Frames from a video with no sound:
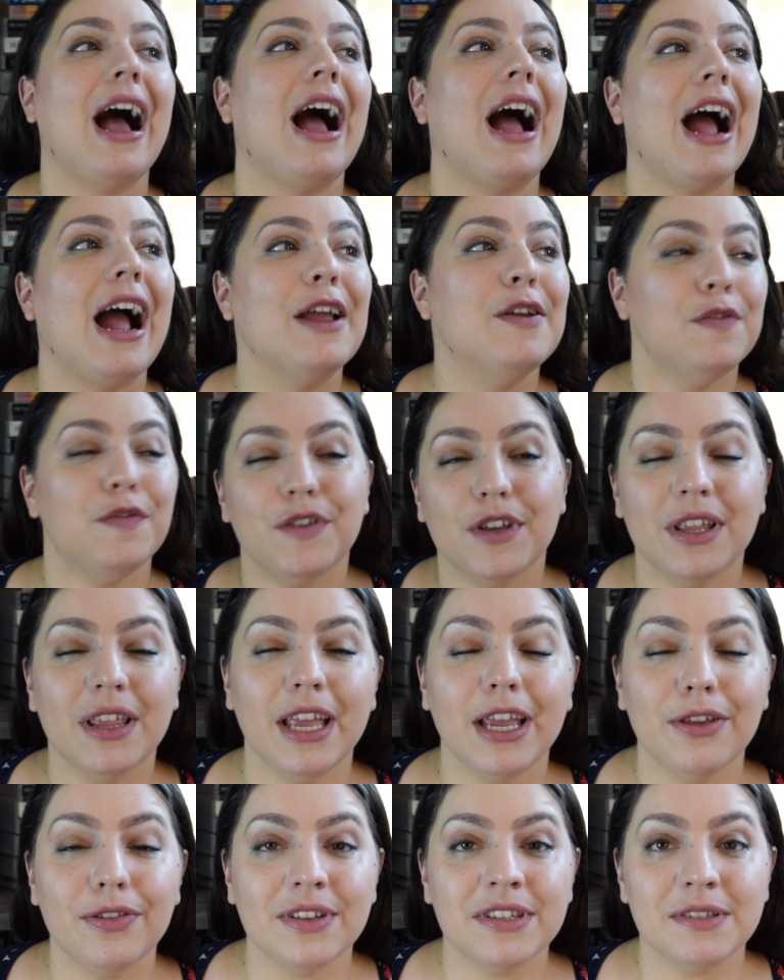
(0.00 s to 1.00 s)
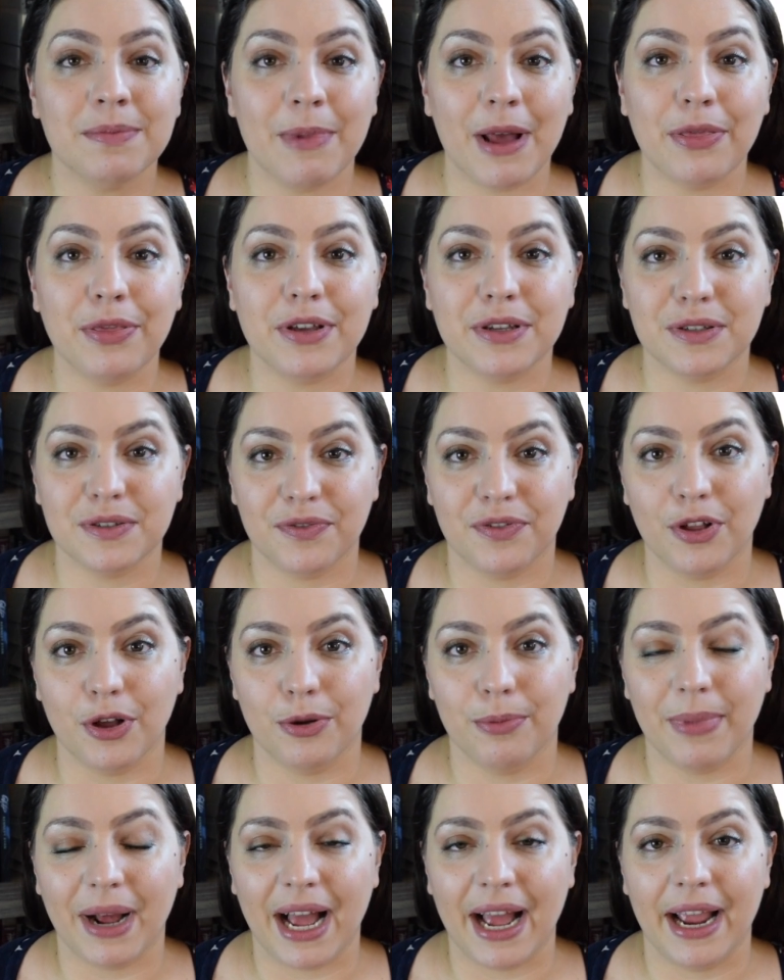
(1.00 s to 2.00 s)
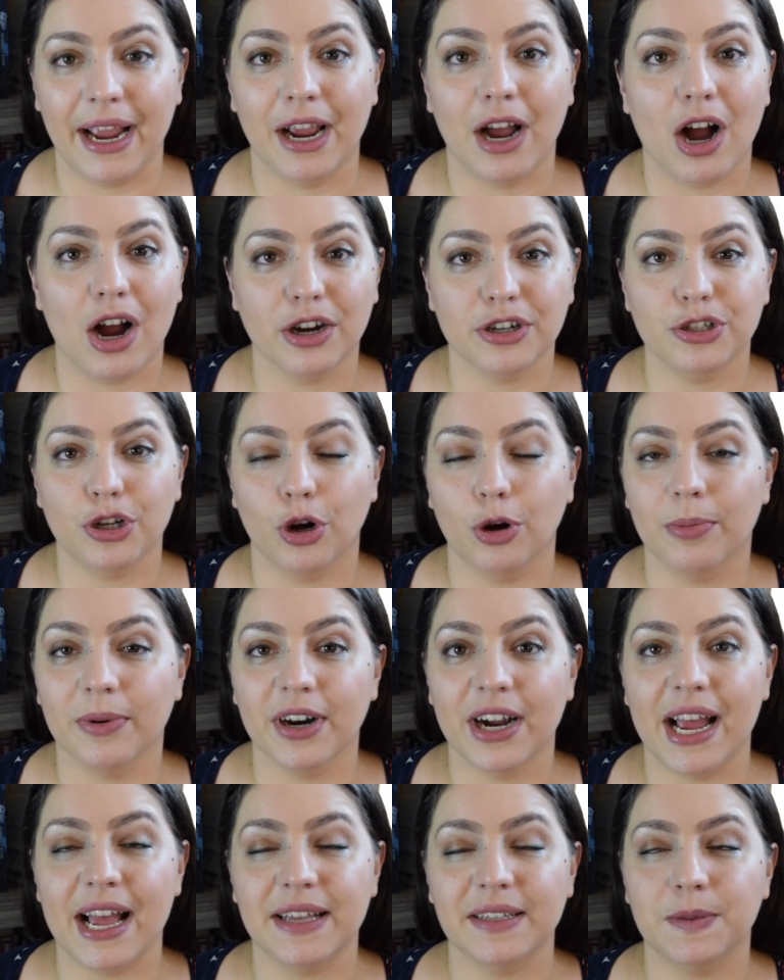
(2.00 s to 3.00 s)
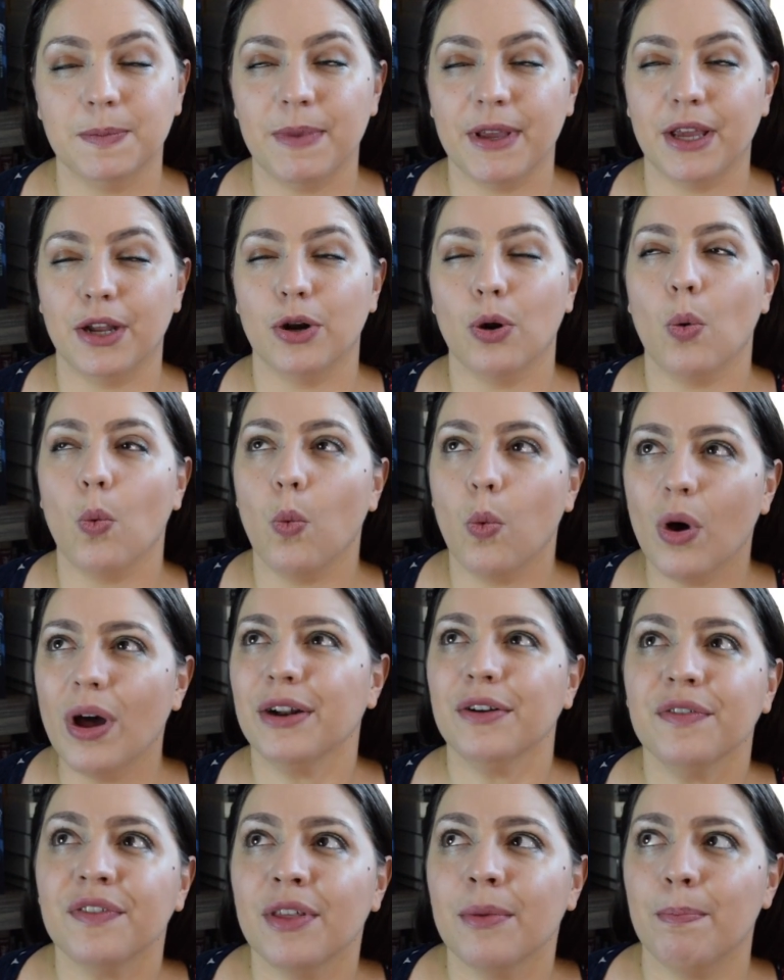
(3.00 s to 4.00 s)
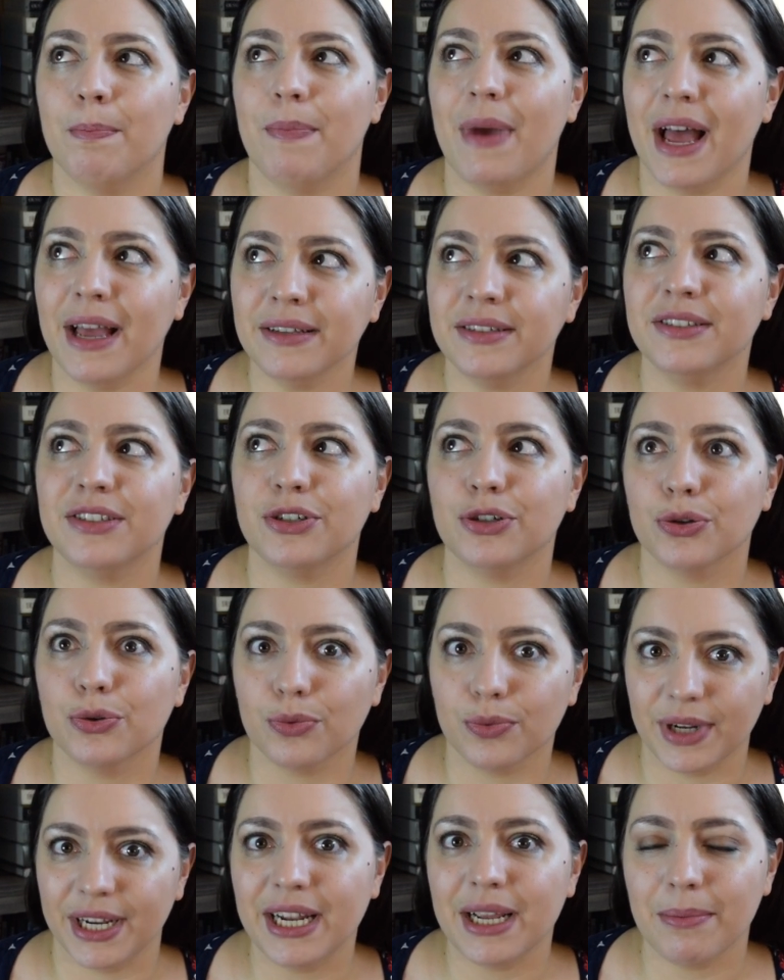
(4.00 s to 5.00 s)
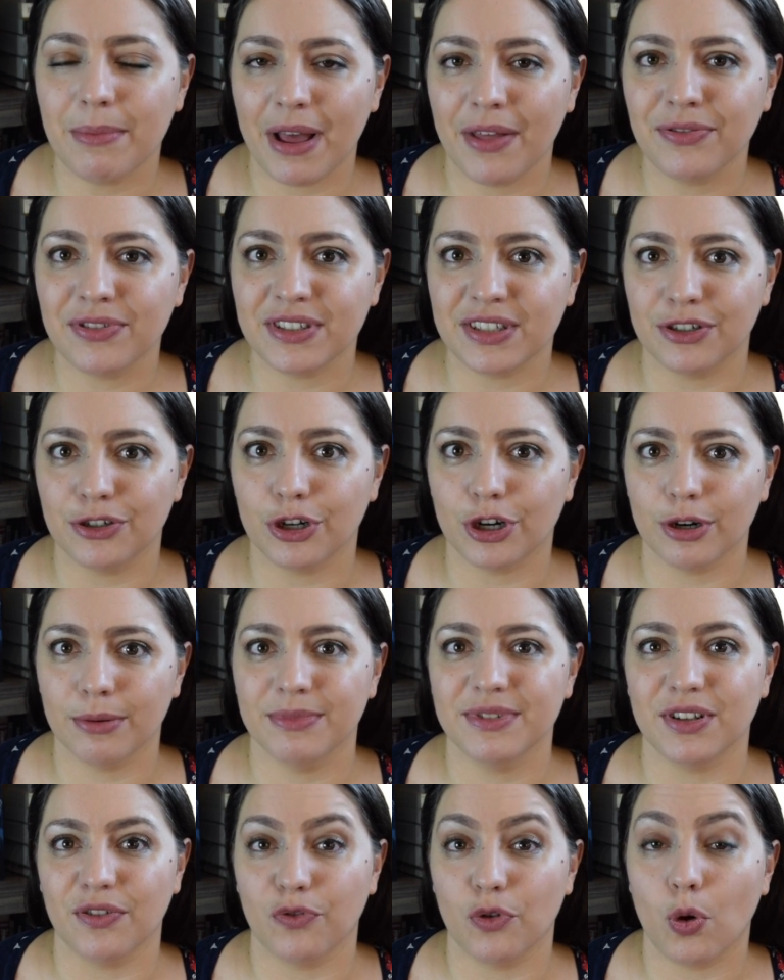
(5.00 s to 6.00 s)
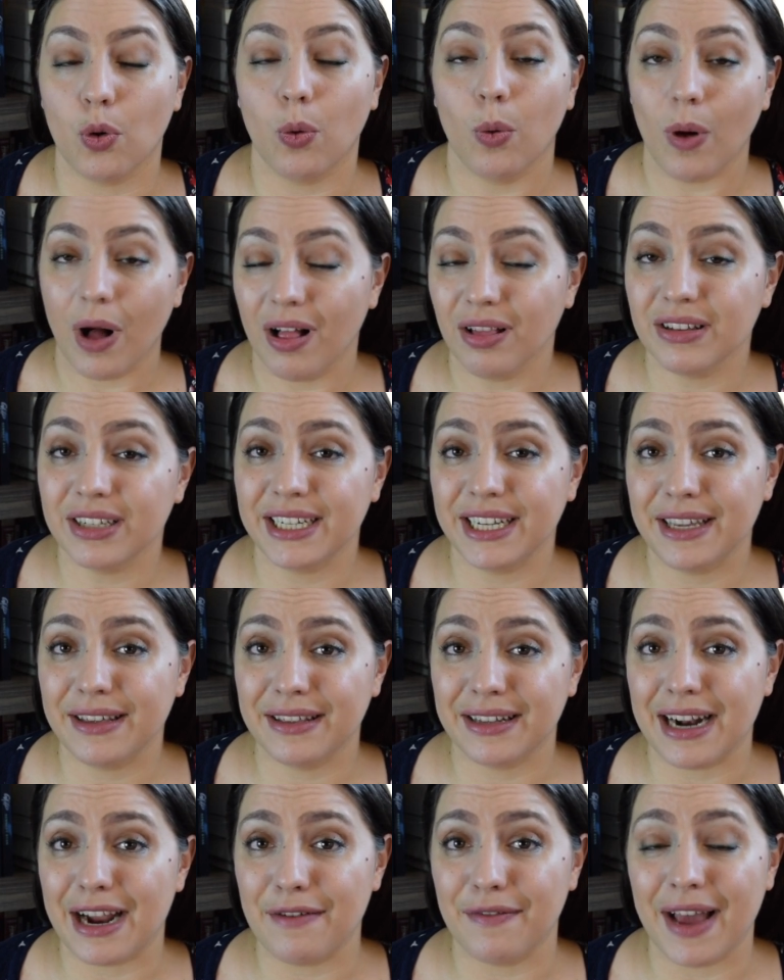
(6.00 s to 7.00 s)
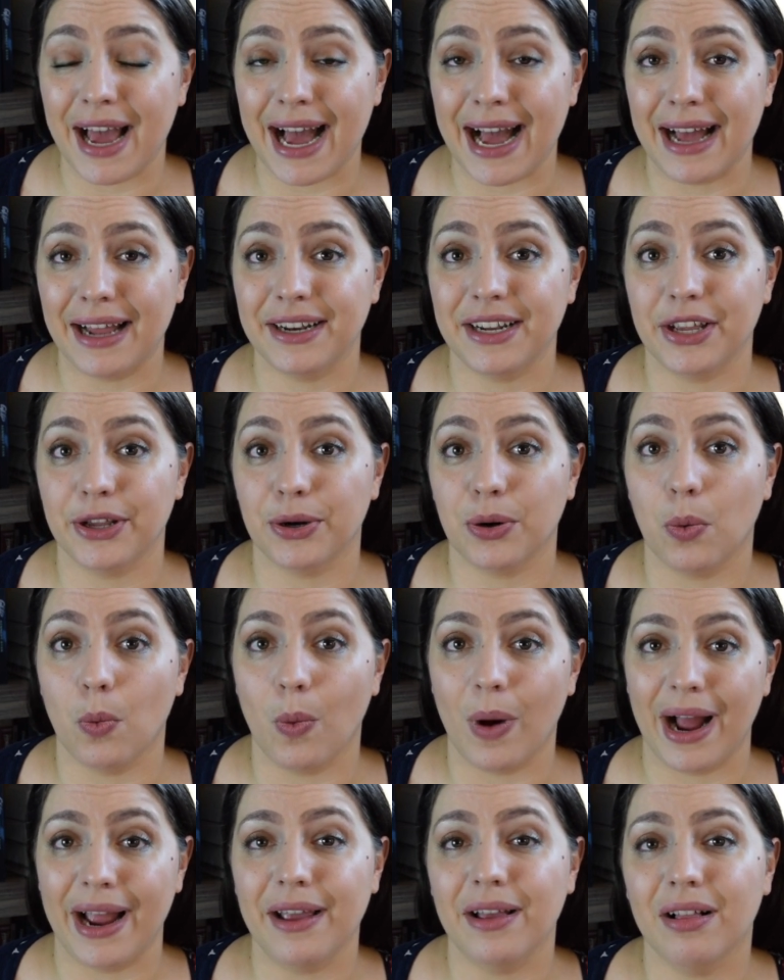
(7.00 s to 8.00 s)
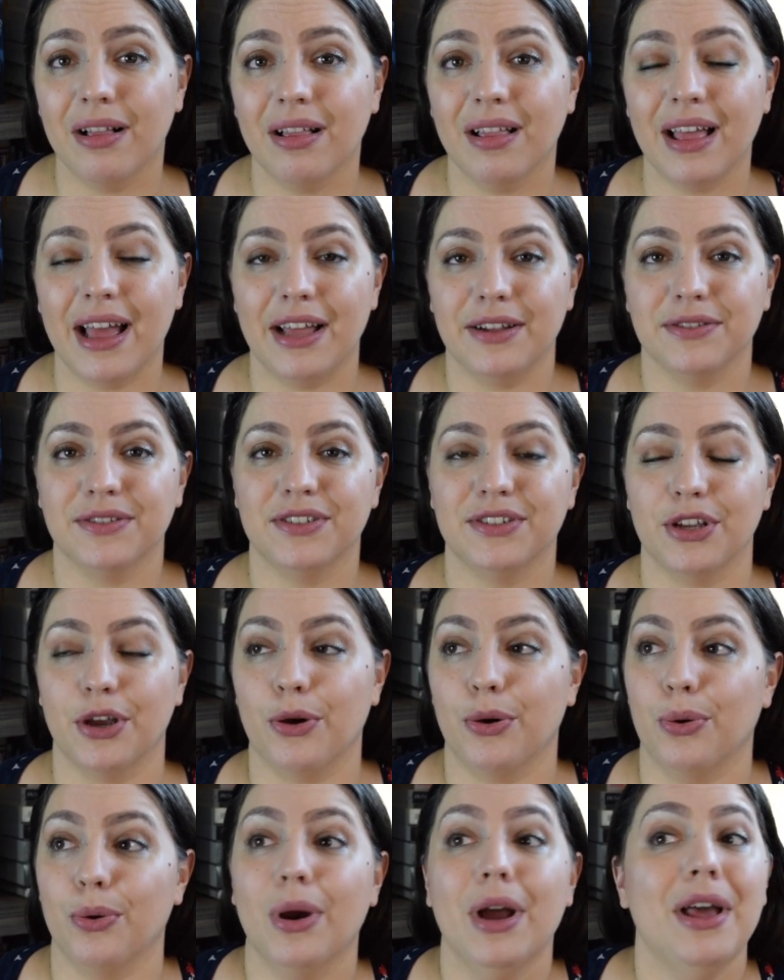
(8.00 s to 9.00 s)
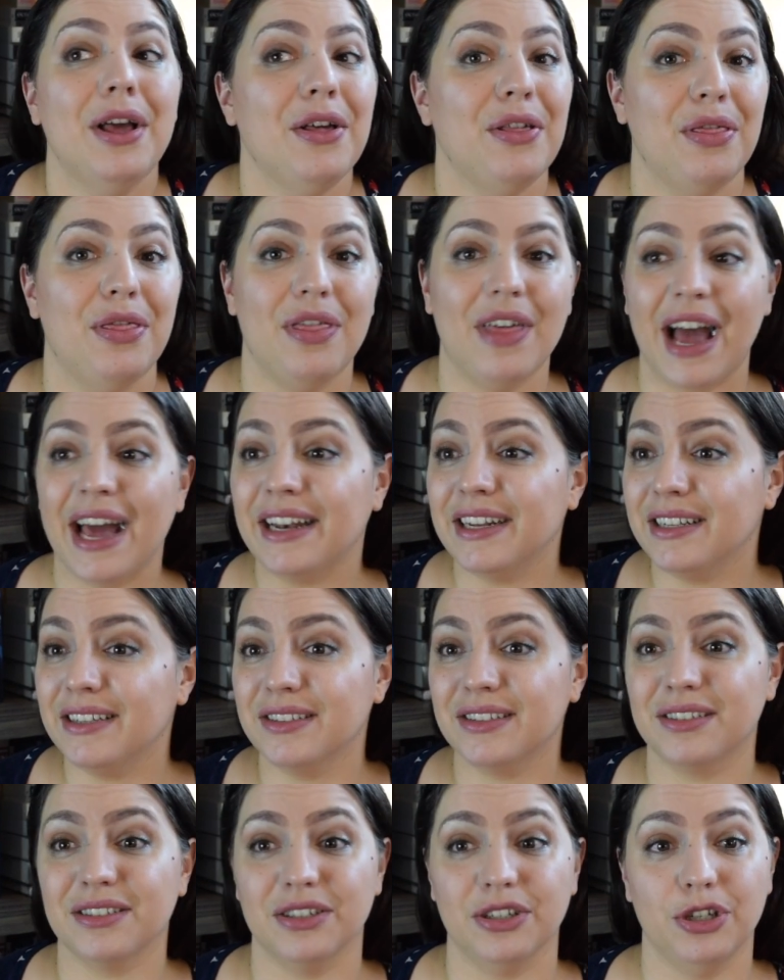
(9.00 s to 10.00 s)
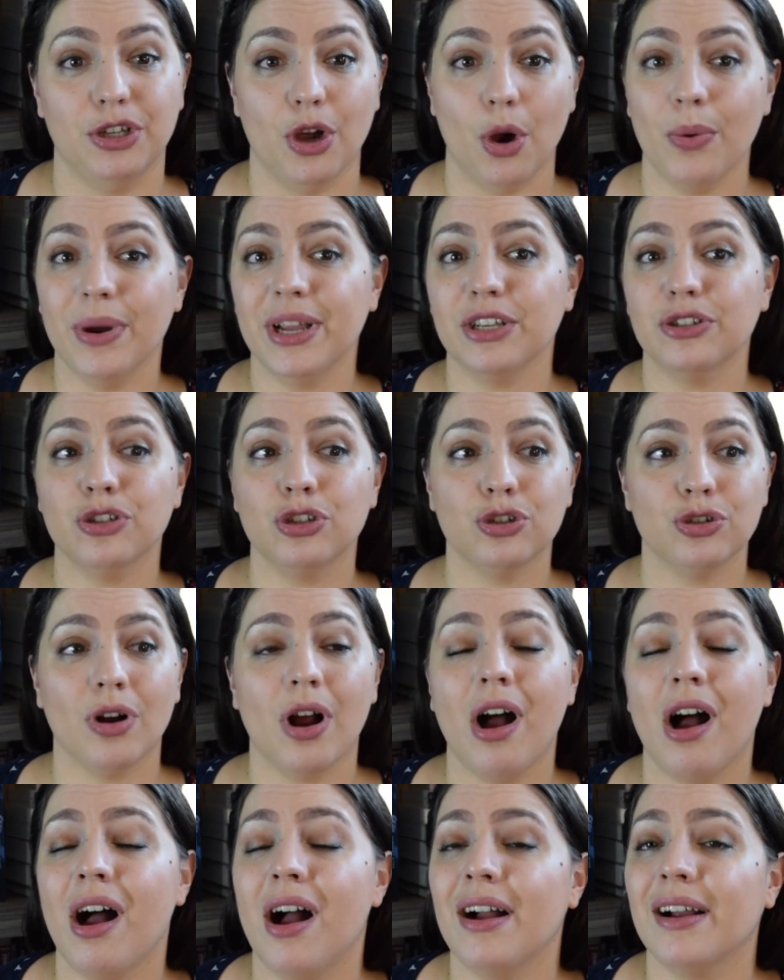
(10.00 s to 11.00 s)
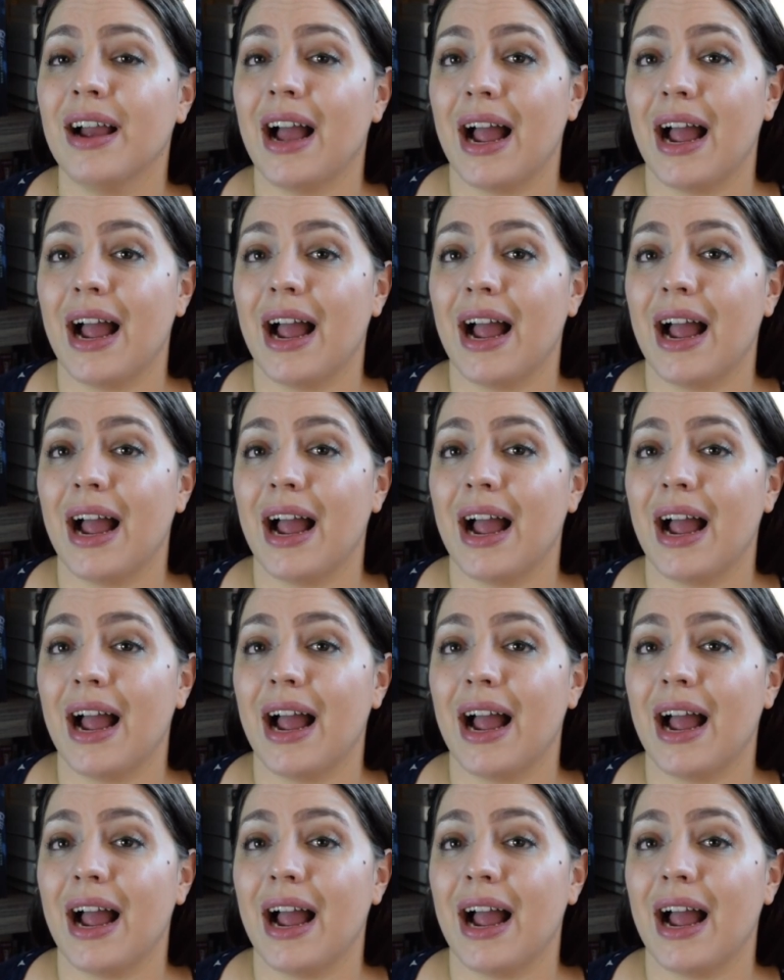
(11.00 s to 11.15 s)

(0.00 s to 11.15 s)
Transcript: I feel like this month has flown by. October has been one of the best reading months in terms of quality that I've had in a while, and so that is going strong.